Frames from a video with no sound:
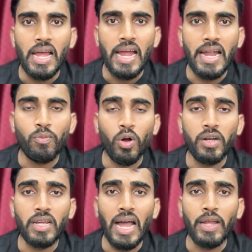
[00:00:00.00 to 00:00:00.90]
and
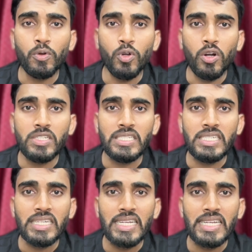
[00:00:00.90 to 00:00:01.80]
what I could not
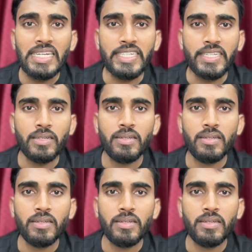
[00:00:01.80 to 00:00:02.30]
see it,